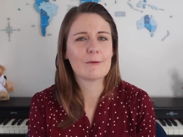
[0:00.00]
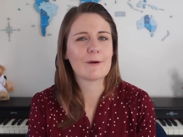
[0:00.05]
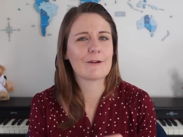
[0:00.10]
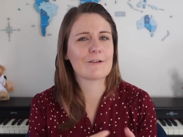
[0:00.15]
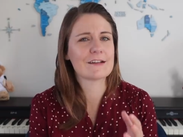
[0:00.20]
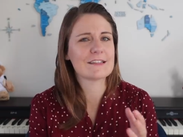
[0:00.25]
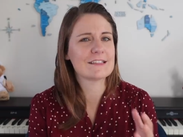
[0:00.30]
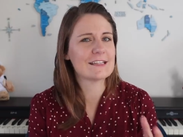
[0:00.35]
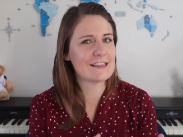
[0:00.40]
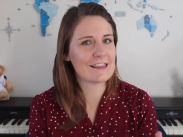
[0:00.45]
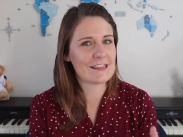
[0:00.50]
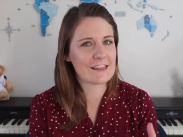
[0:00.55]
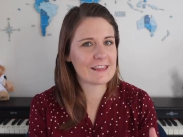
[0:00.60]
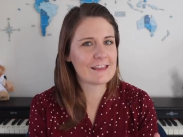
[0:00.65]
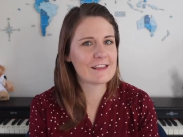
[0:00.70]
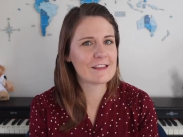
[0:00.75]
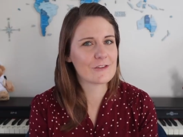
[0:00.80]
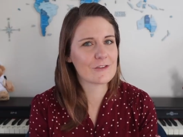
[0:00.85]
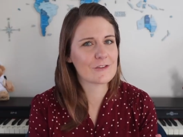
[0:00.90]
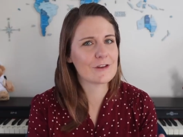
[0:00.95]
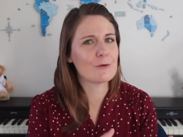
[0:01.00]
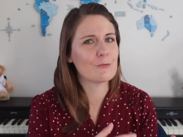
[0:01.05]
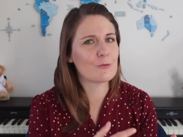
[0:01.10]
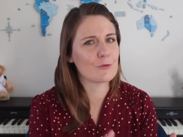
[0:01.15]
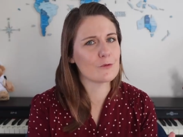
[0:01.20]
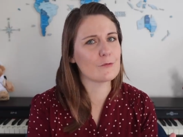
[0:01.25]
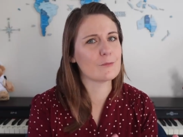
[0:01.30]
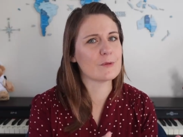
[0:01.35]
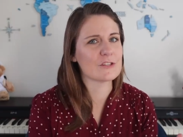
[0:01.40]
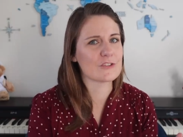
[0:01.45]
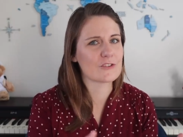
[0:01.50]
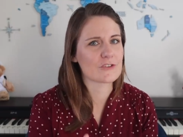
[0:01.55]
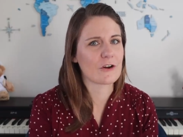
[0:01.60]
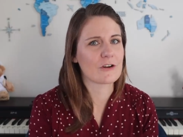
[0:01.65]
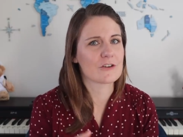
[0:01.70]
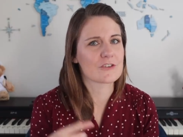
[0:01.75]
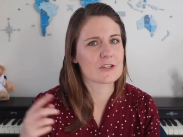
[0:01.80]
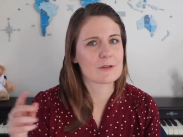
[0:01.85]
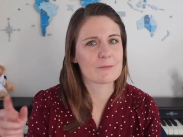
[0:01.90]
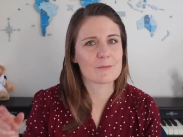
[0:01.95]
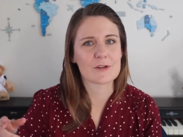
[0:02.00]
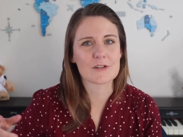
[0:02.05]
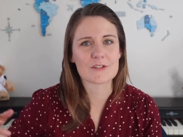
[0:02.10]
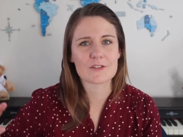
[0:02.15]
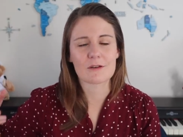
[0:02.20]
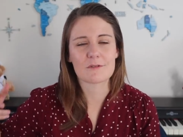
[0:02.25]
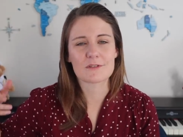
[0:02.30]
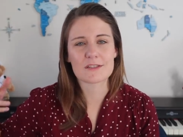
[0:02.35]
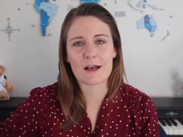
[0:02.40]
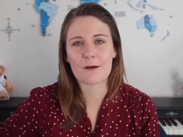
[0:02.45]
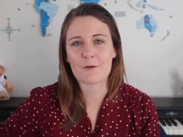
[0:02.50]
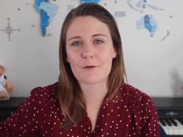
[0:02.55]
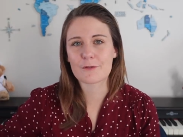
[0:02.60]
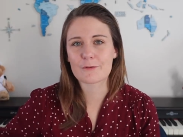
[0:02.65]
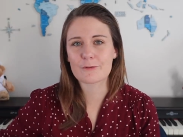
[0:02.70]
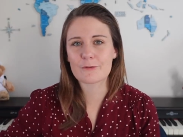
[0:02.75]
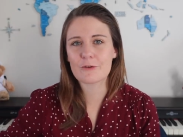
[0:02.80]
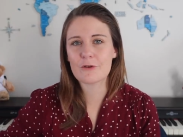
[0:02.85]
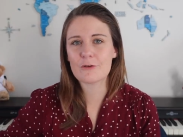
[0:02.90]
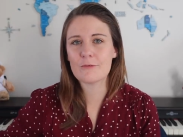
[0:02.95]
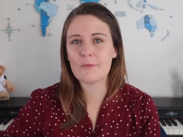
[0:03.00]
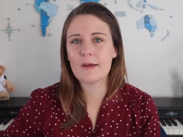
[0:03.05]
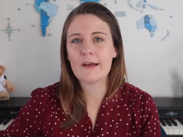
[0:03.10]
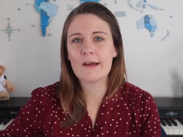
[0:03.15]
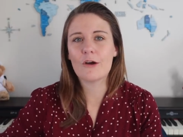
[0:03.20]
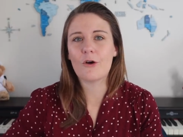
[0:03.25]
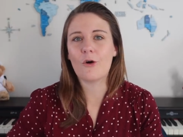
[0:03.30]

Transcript: where I didn't think that it would have been charging because I was out of the room,